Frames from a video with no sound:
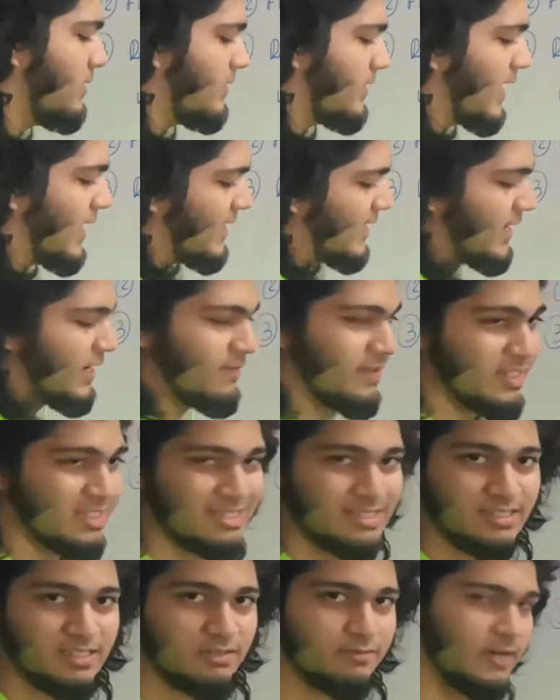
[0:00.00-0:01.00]
that
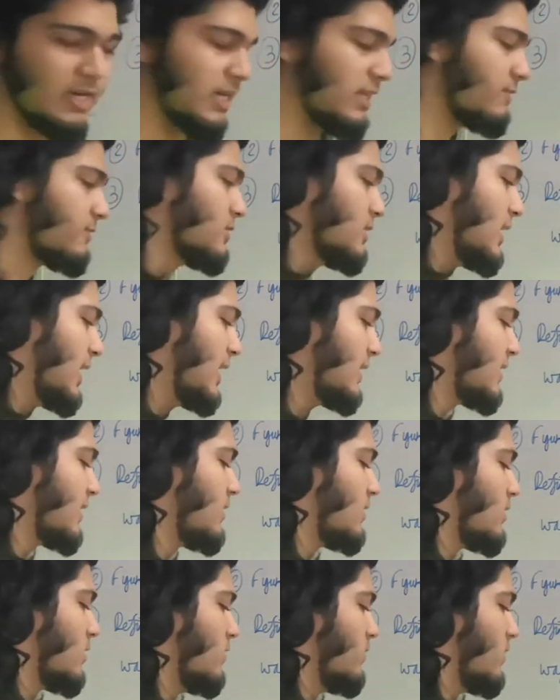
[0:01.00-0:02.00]
equation is fine for that
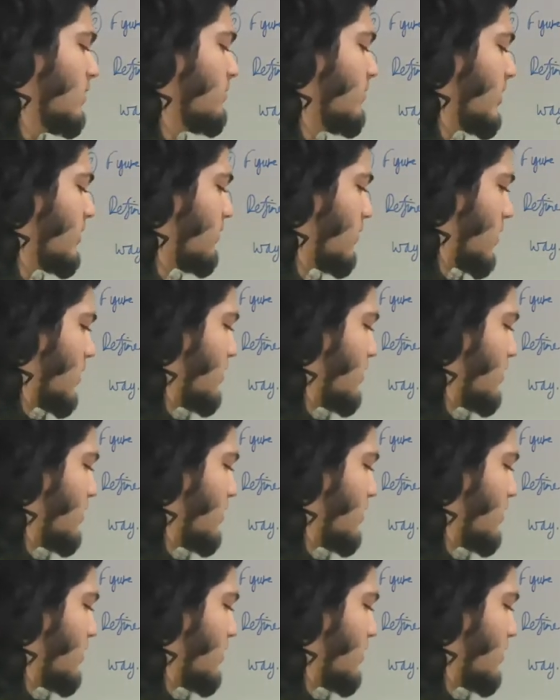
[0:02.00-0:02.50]
interval, but what